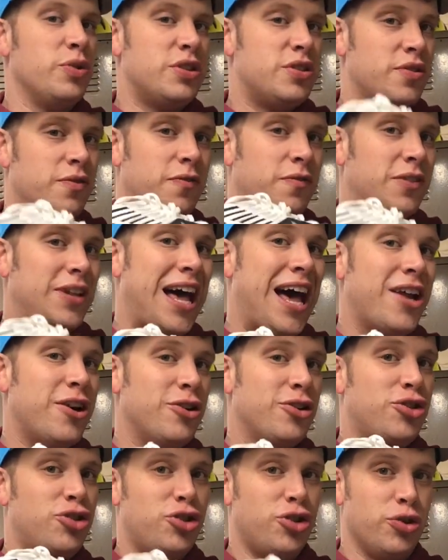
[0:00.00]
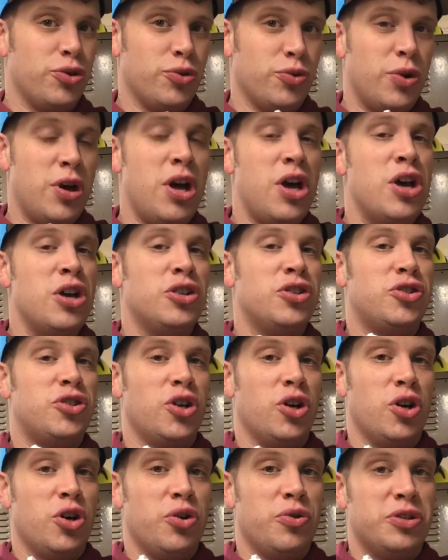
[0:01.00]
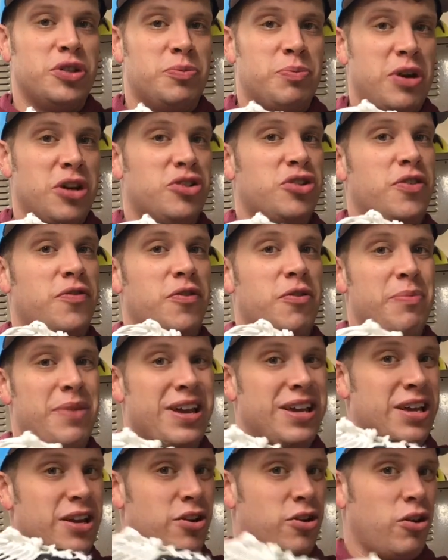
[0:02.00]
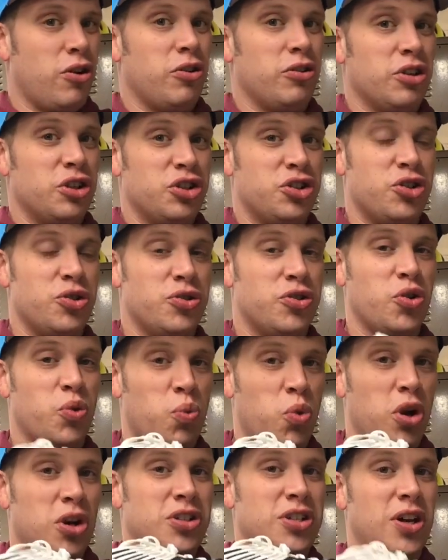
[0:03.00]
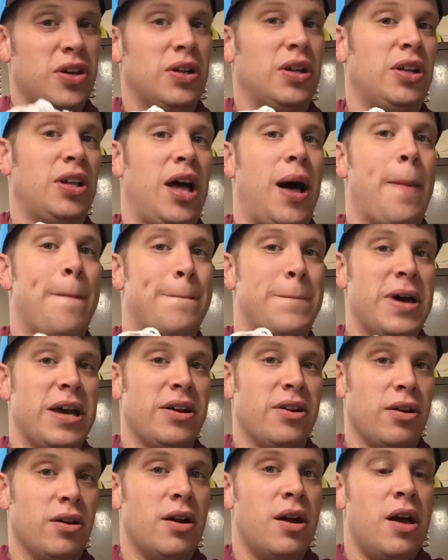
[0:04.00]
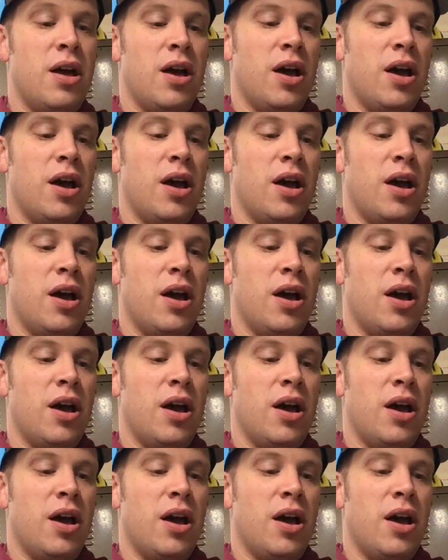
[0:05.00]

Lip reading: It's a flatter shoe, so especially for making curling shoes, it works out a lot better.